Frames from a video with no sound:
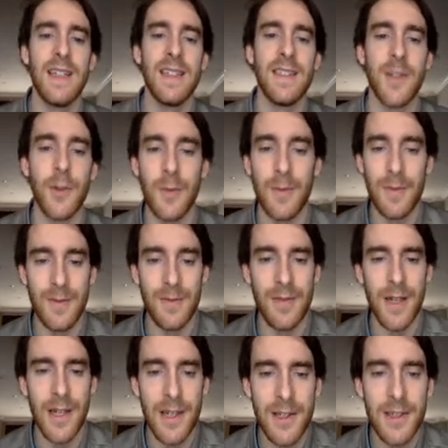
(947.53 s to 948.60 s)
So,
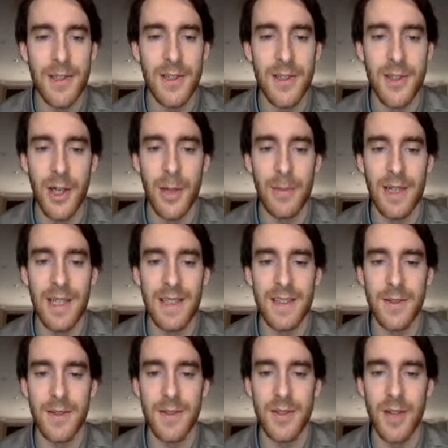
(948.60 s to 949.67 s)
very good job, guys.
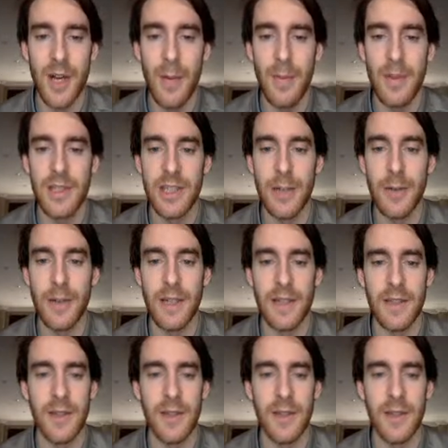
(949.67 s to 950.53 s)
So stop shouting.